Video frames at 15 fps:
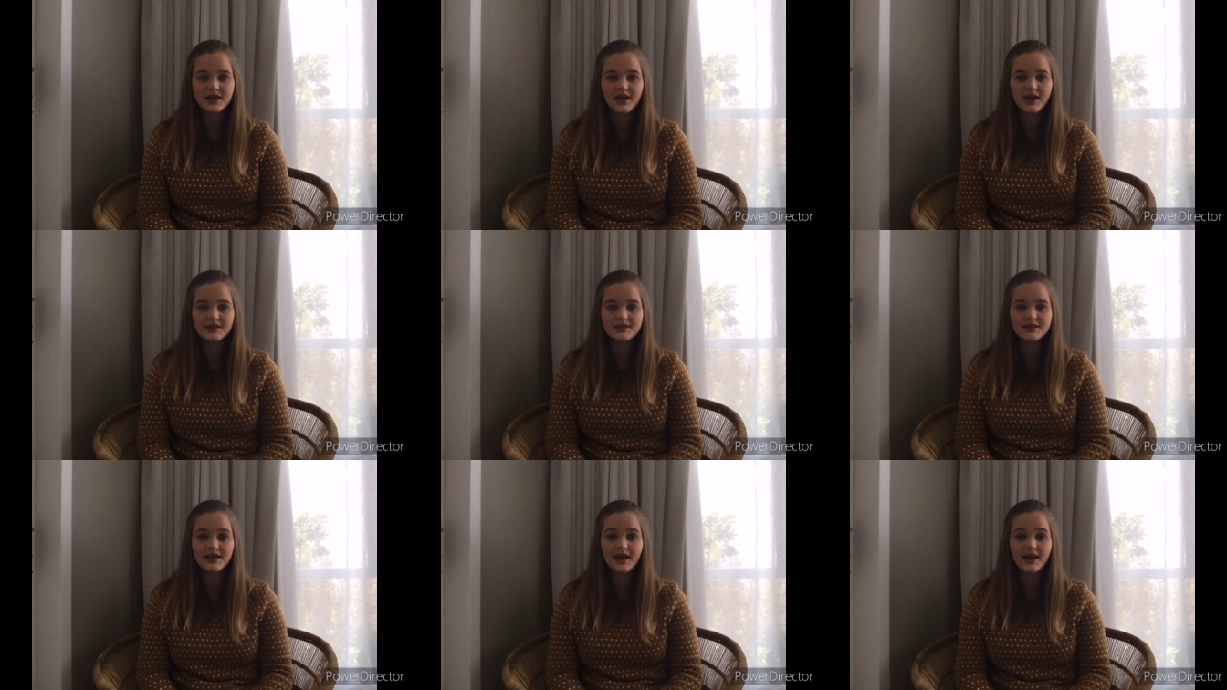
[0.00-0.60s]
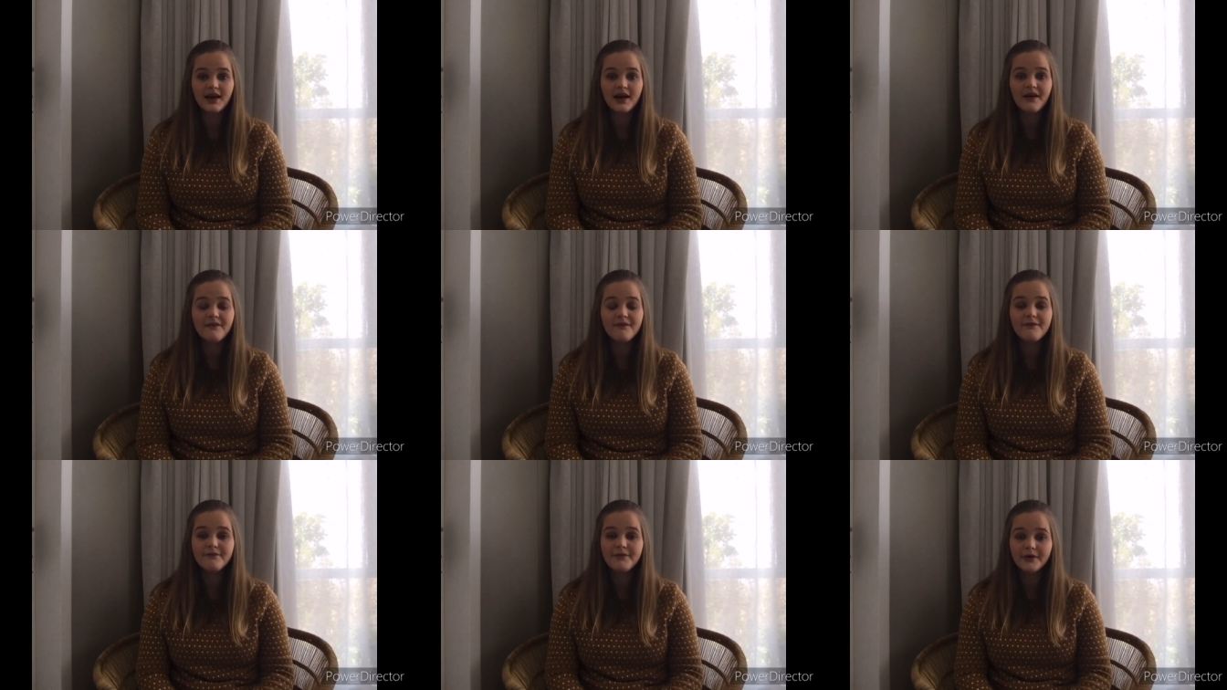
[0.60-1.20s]
as they
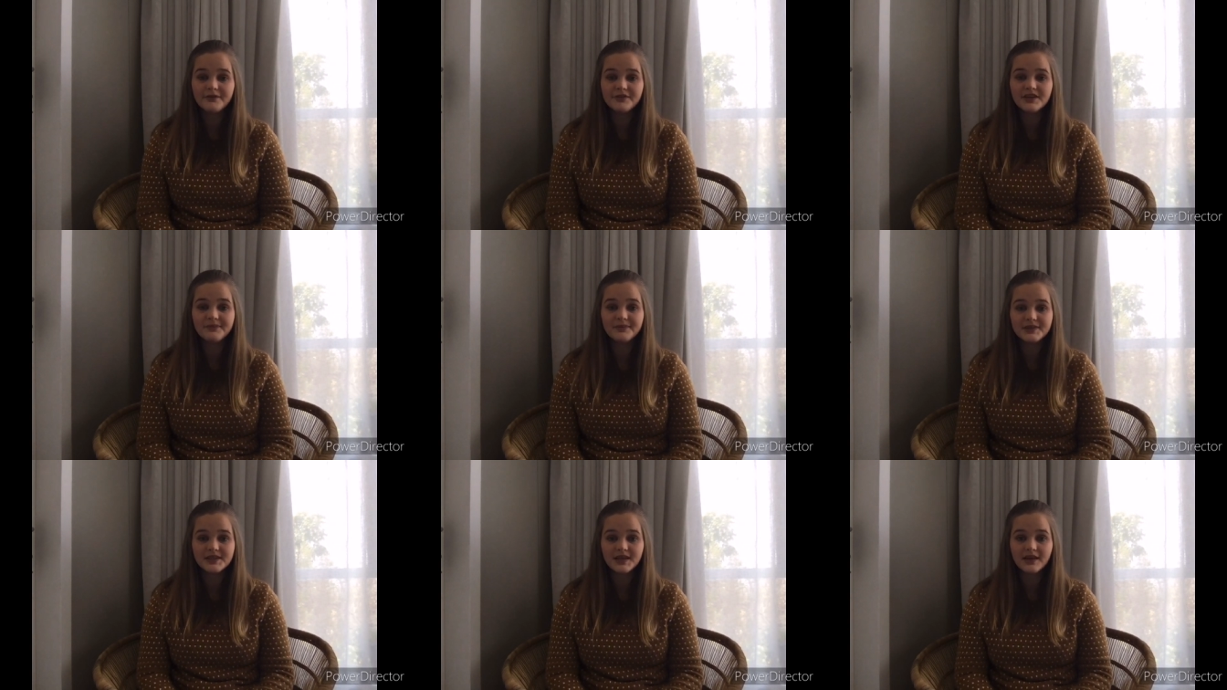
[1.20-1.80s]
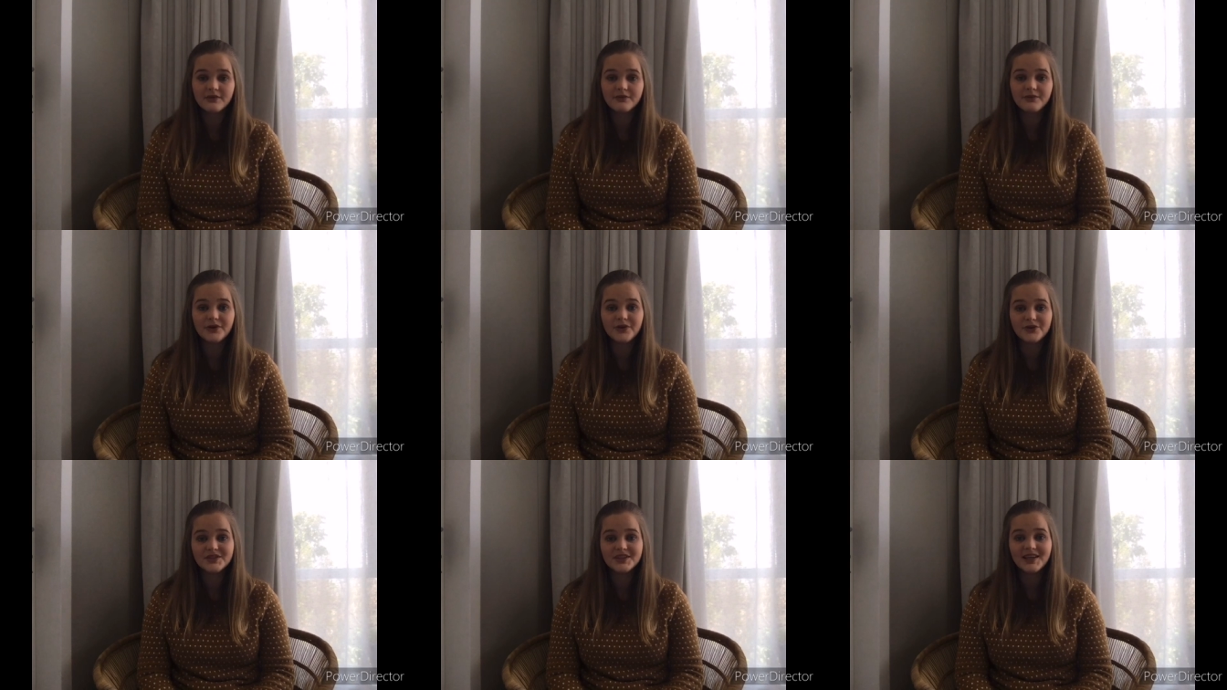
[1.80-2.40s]
count 50% for
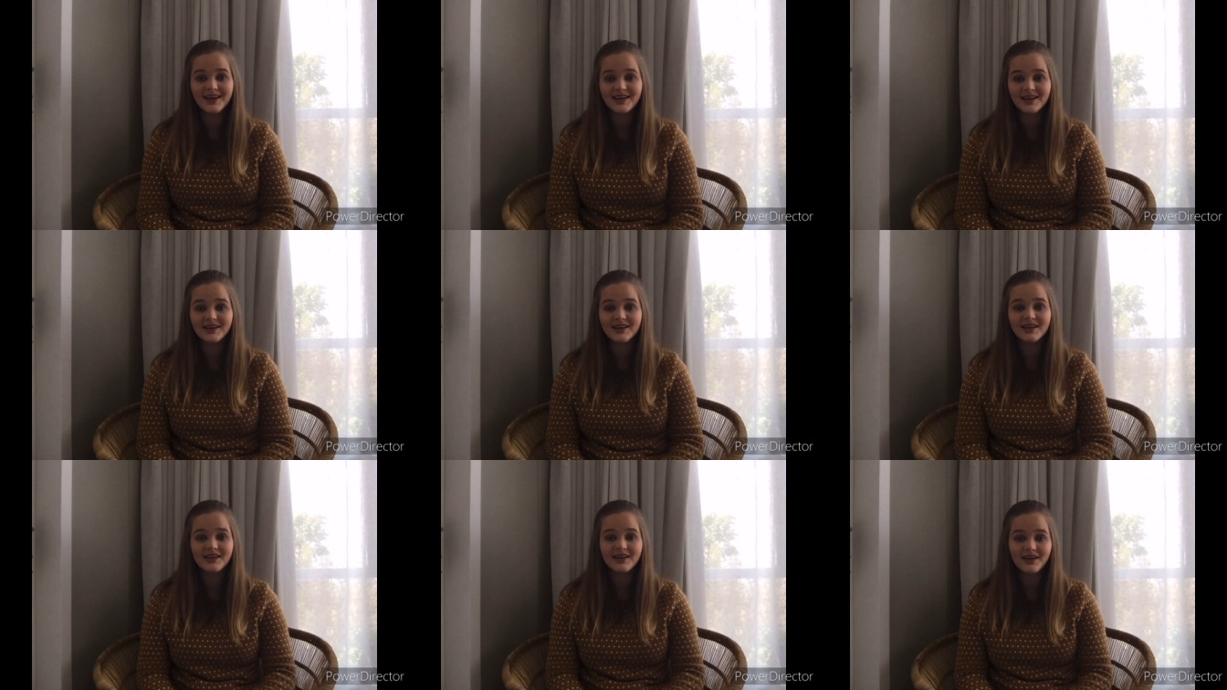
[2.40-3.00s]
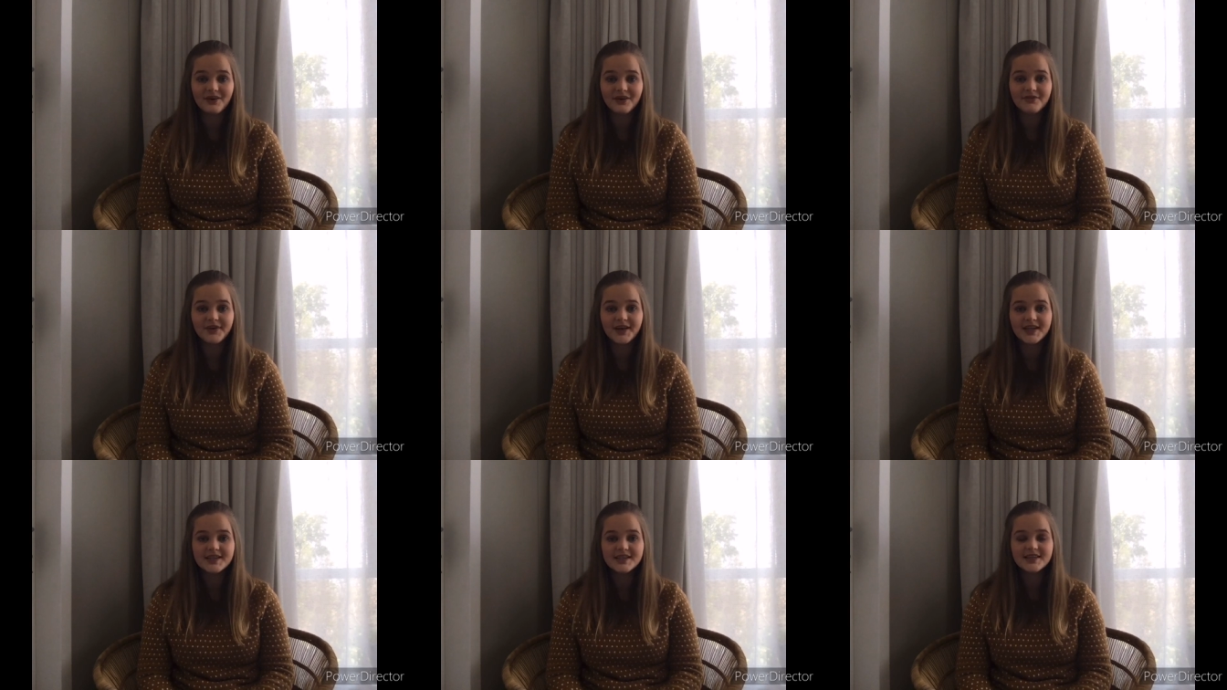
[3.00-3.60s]
you to get in here at
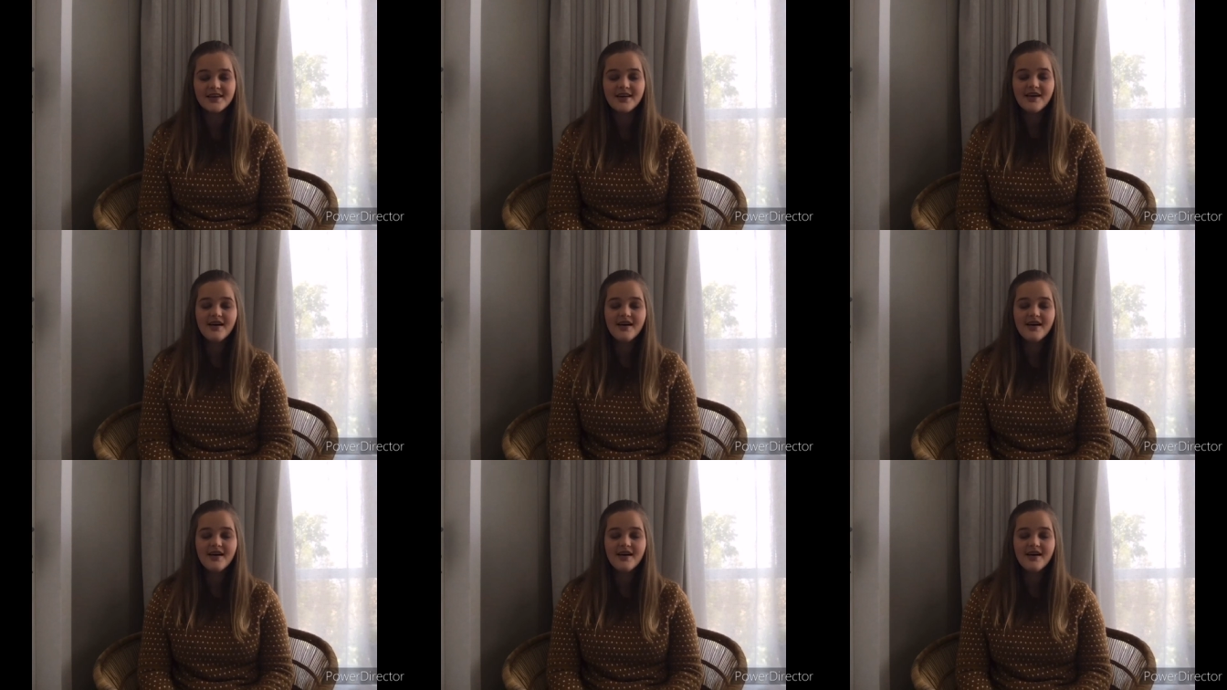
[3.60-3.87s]
VITS.